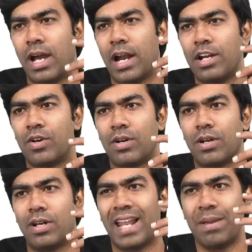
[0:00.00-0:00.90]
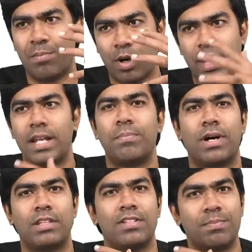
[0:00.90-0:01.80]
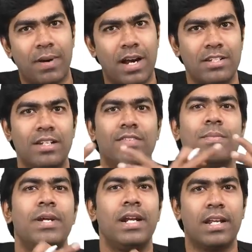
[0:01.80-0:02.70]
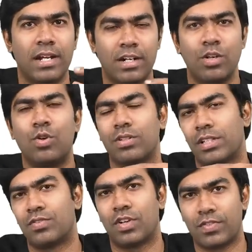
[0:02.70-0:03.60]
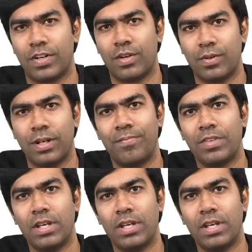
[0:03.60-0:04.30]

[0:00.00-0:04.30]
and your lipolytic pathways partially will be ending at glucose 6-phosphate only,